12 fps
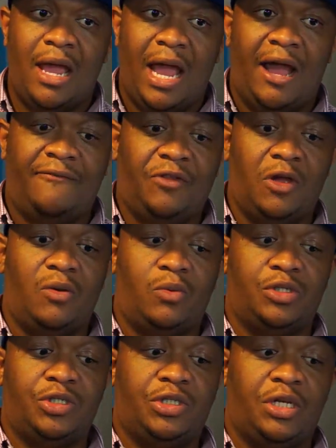after it
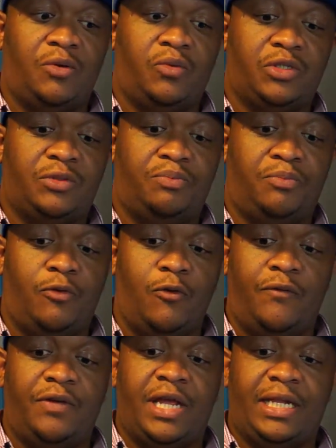was
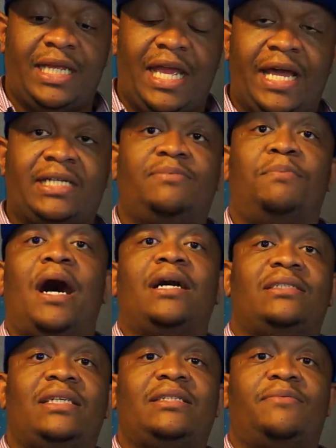proven that the
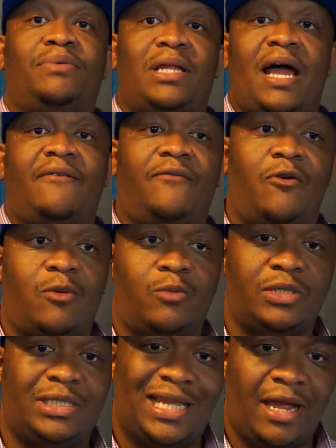Xbox as a platform
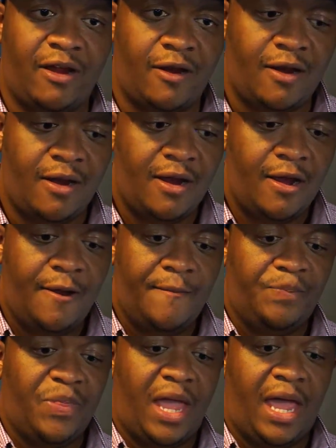was there.
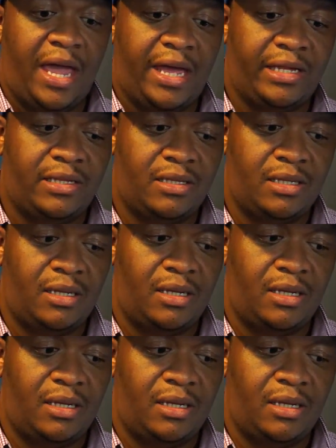And